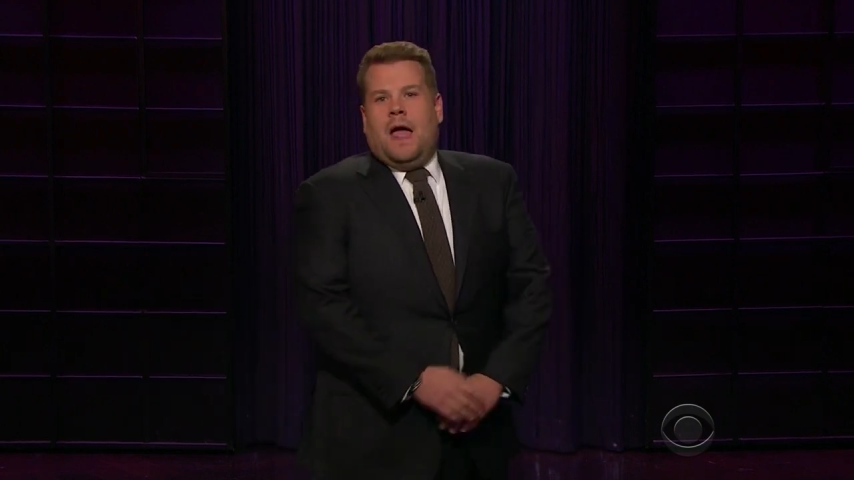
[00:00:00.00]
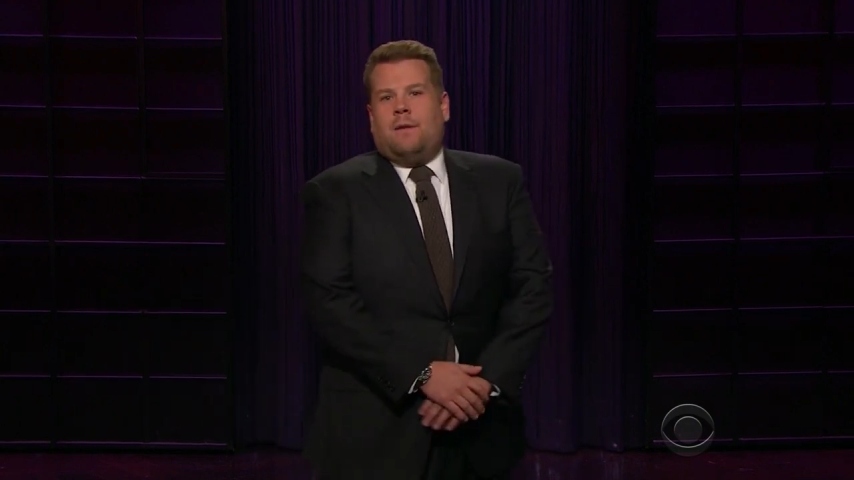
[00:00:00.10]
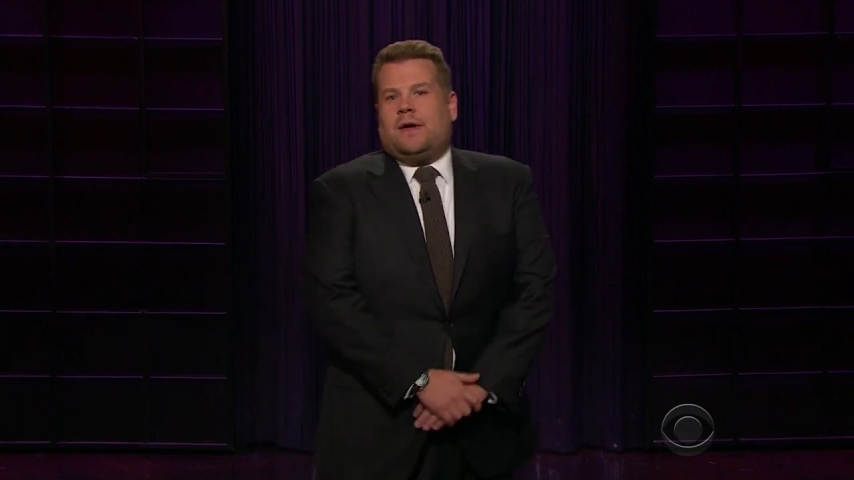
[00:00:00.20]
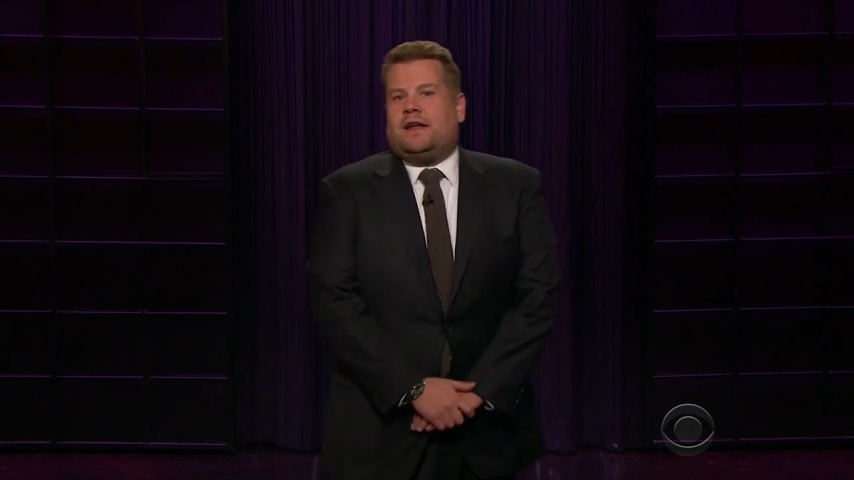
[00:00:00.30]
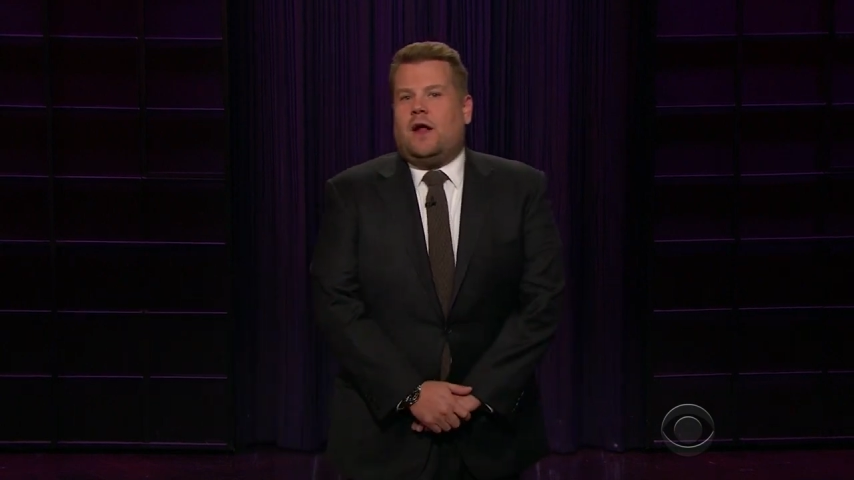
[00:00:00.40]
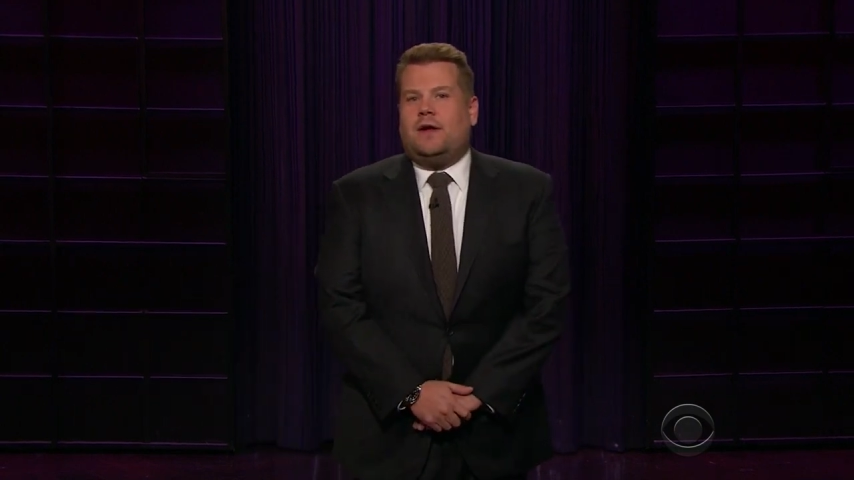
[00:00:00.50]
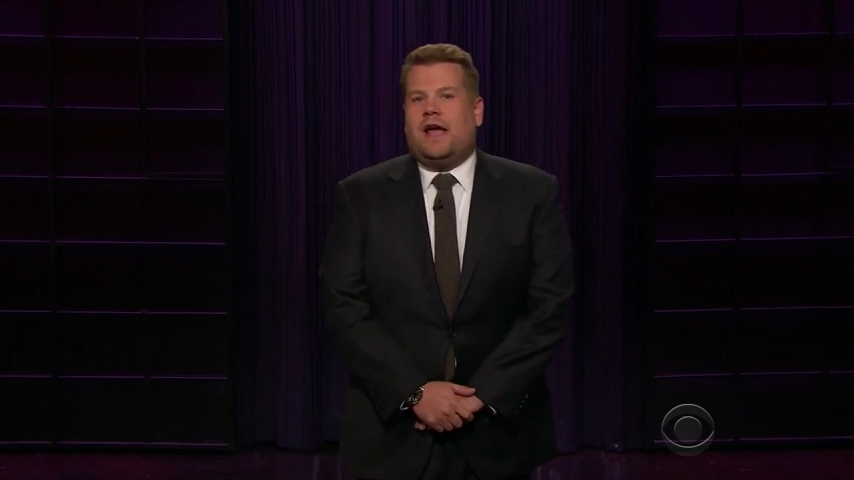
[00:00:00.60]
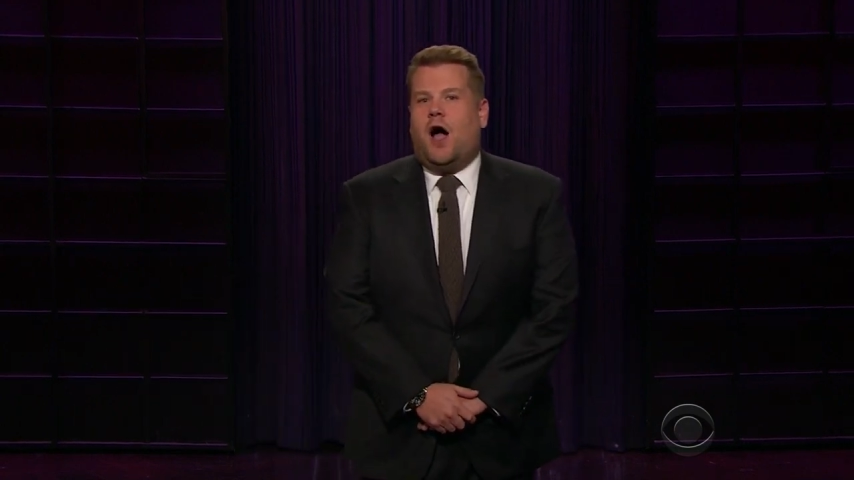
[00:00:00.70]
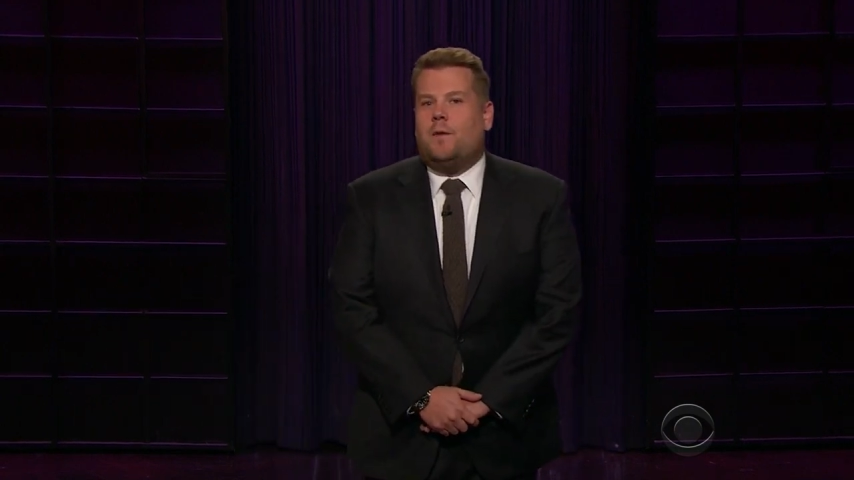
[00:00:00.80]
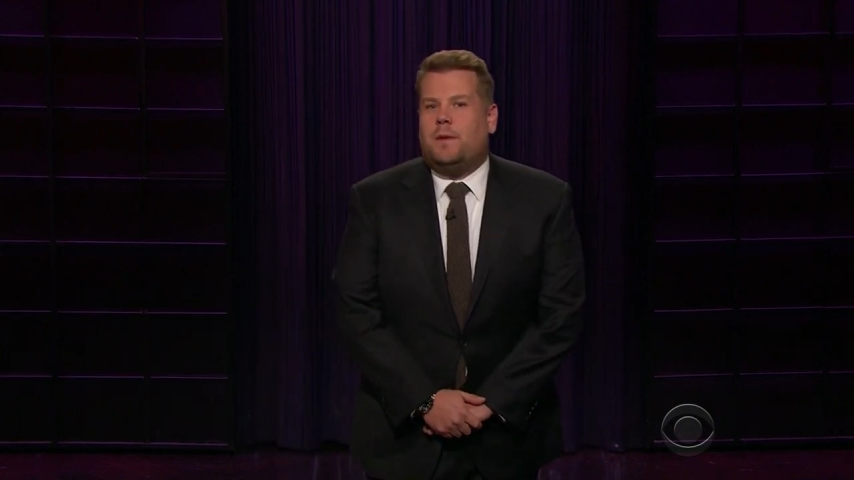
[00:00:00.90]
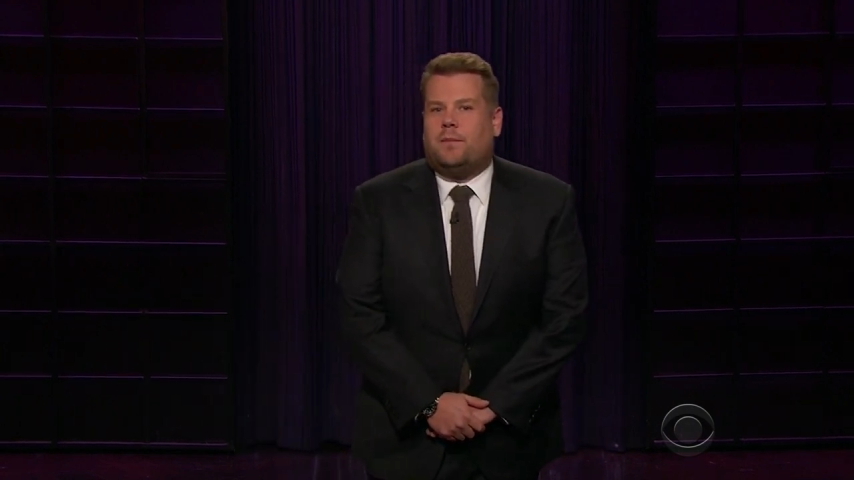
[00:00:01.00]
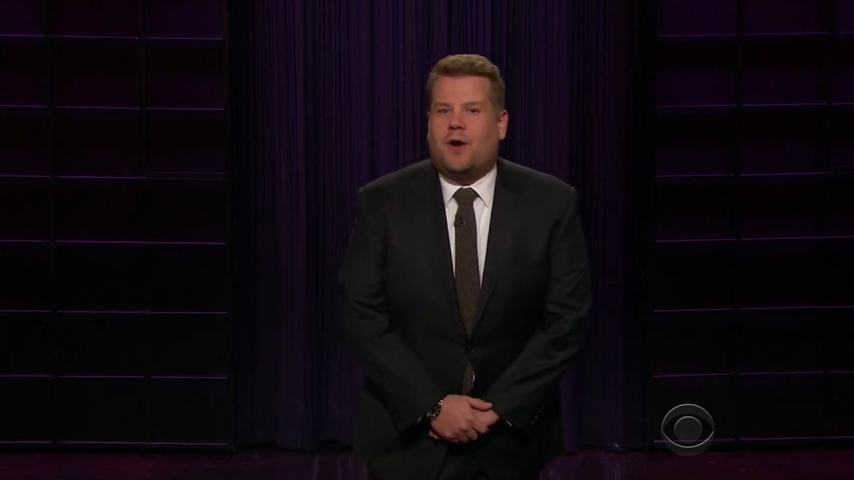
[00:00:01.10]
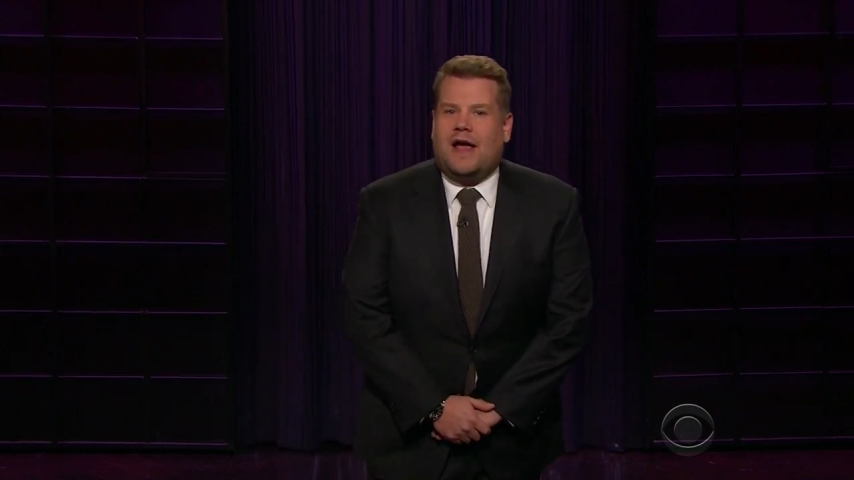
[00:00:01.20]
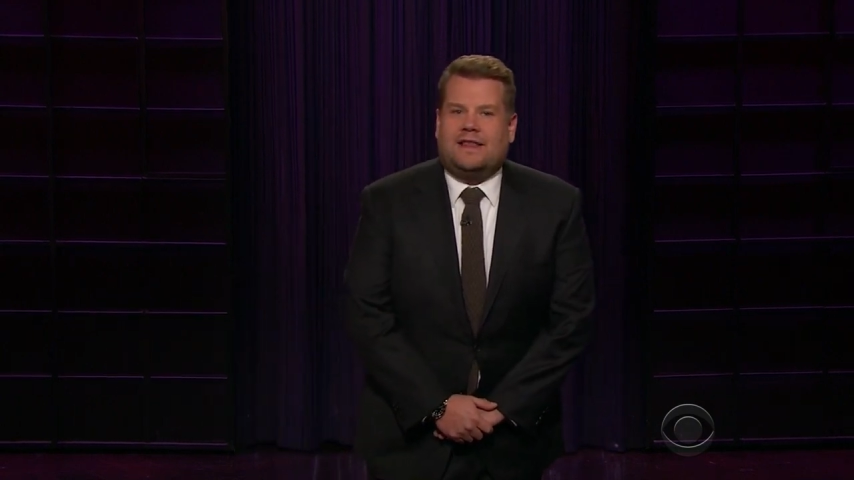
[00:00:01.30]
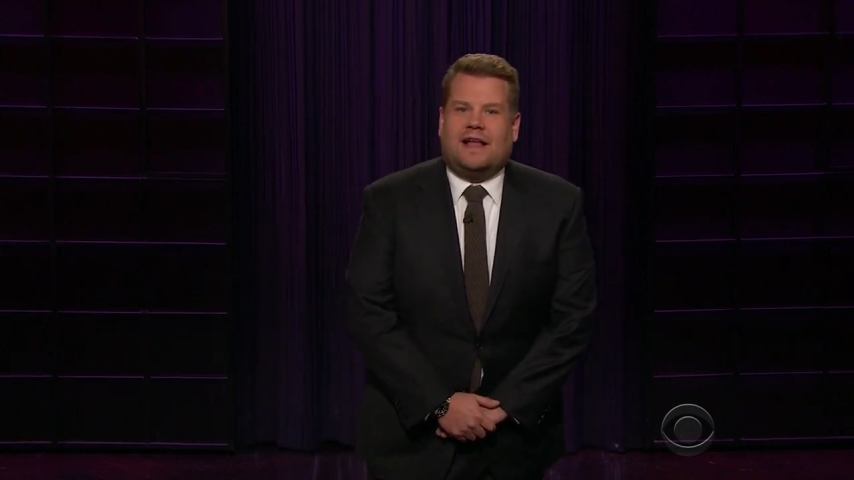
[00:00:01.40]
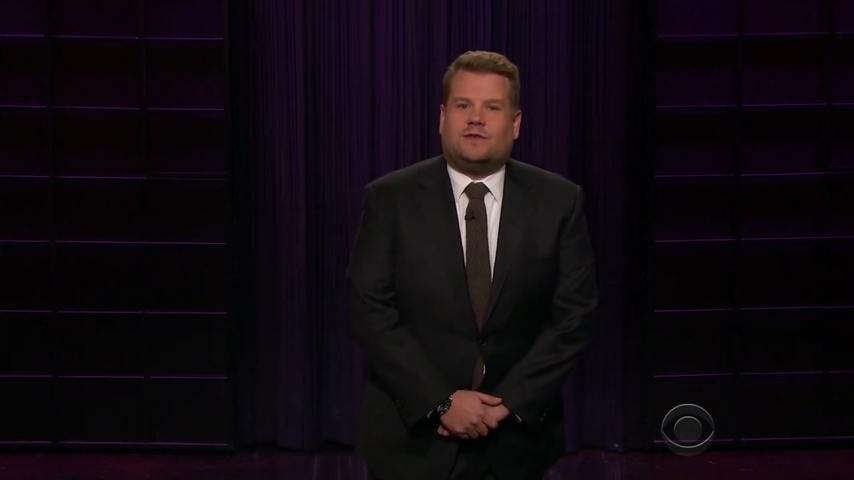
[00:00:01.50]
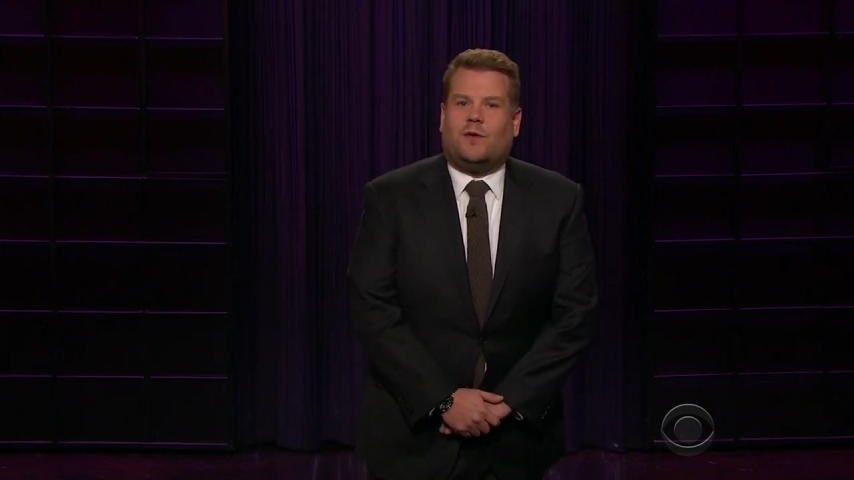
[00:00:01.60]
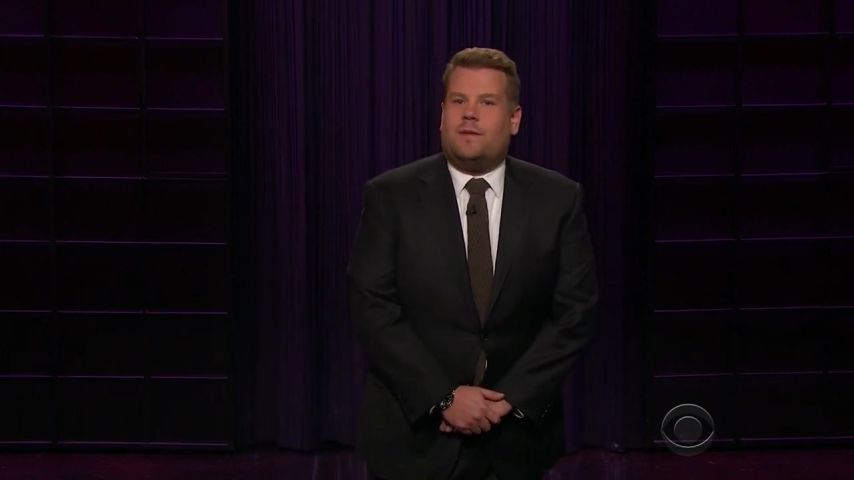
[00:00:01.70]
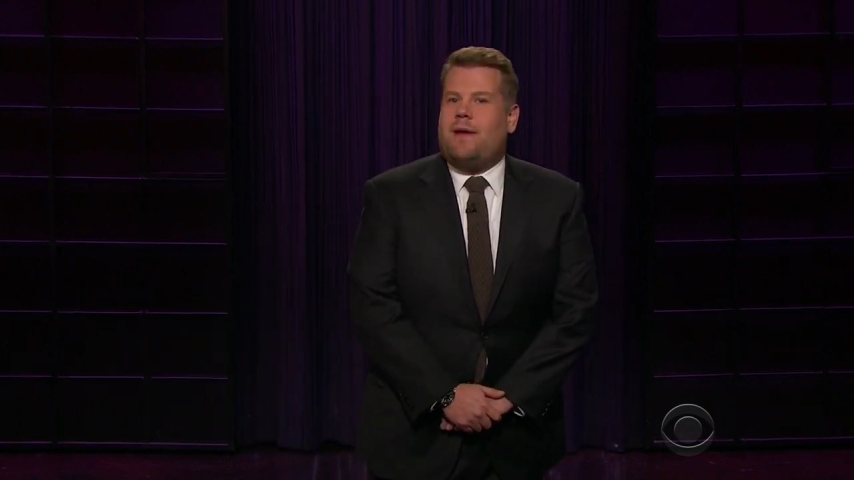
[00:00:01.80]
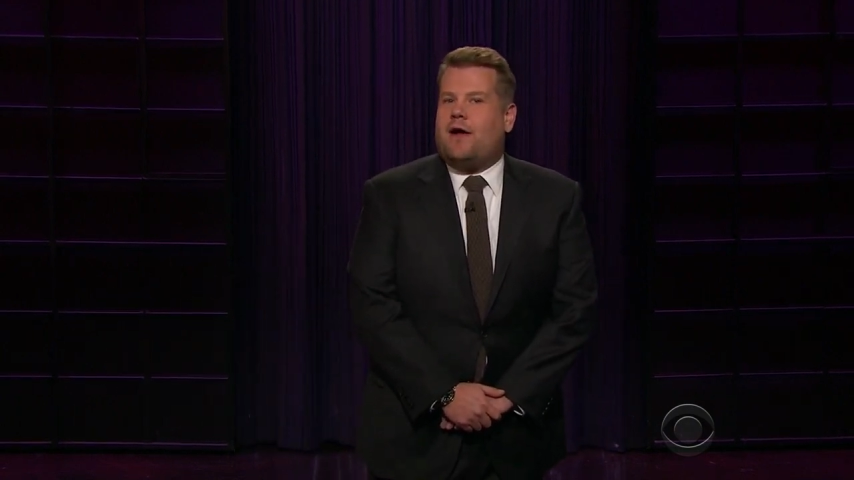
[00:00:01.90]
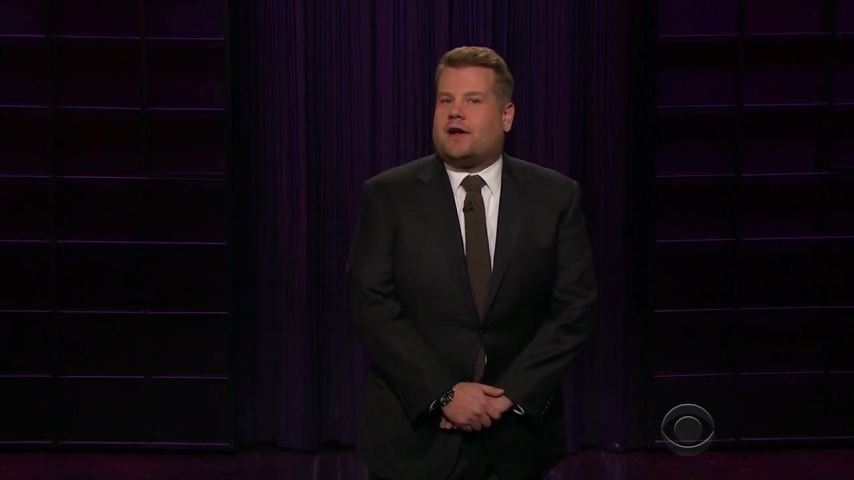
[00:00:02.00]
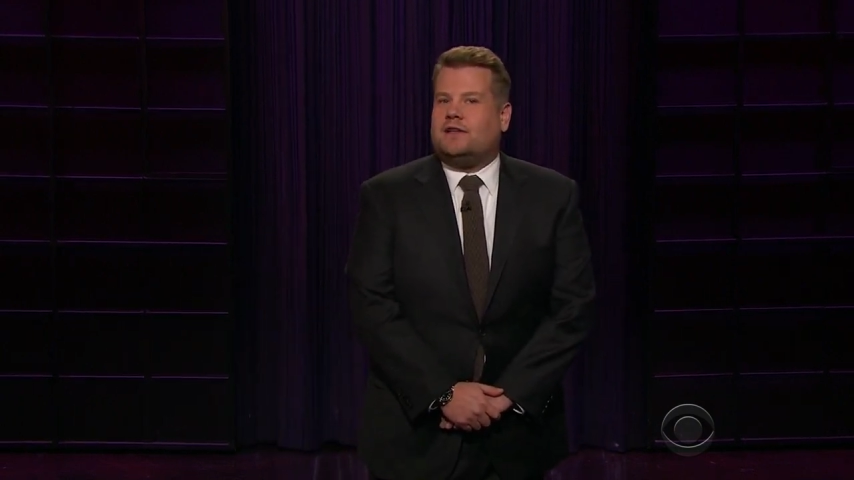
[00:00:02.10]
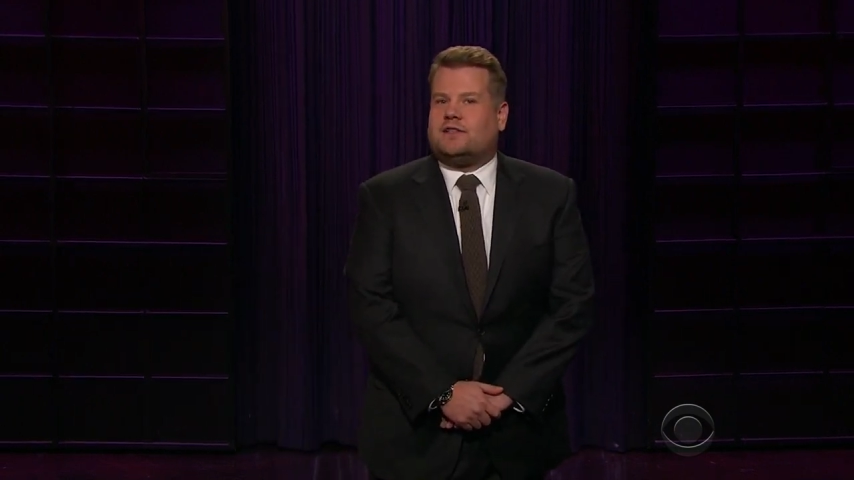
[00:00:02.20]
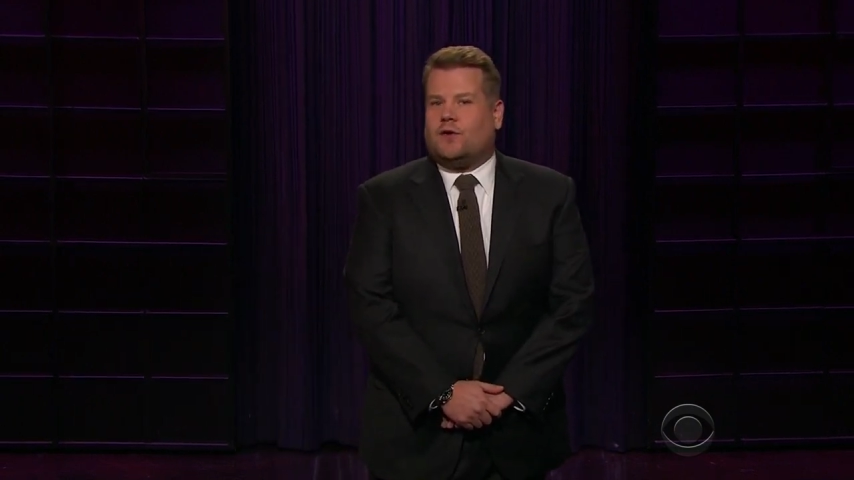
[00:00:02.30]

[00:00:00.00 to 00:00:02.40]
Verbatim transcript: And we can only hope and pray that's what Americans